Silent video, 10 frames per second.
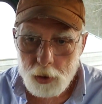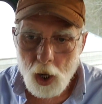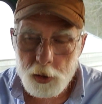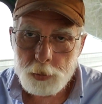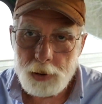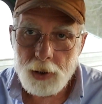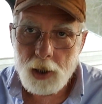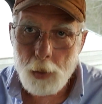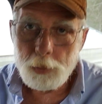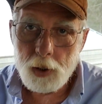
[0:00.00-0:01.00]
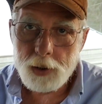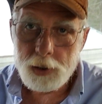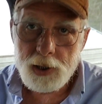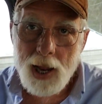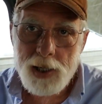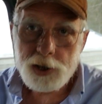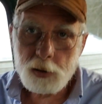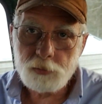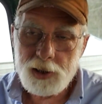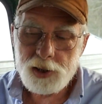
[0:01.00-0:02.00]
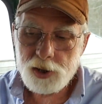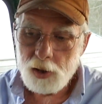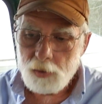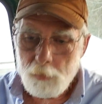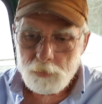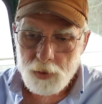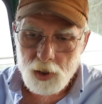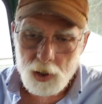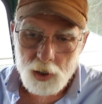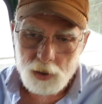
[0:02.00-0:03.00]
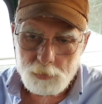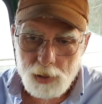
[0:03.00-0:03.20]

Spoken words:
cost me a couple of catastrophes and